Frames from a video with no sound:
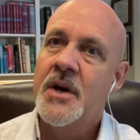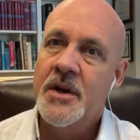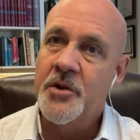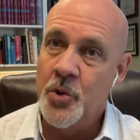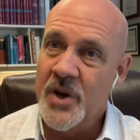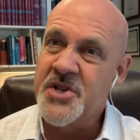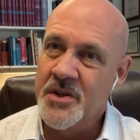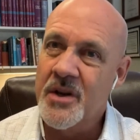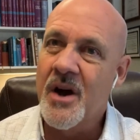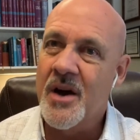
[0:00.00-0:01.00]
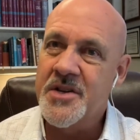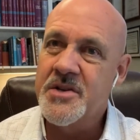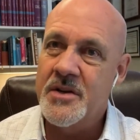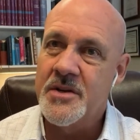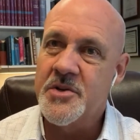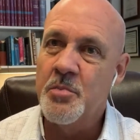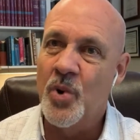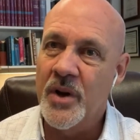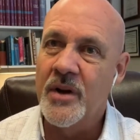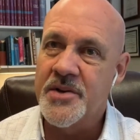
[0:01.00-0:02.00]
the direction that God is
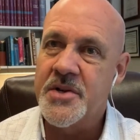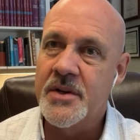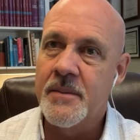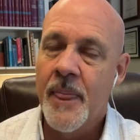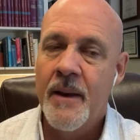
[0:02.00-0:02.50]
bringing us in.